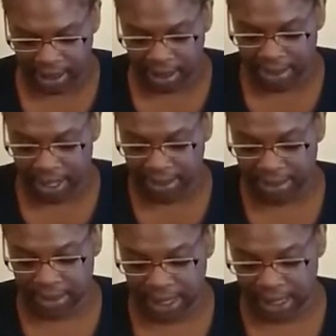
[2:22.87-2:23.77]
but
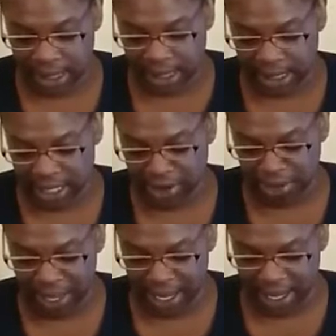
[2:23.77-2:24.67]
it's easier to
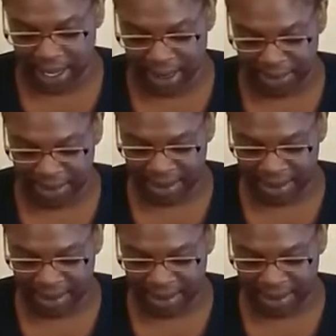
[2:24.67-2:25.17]
pick up.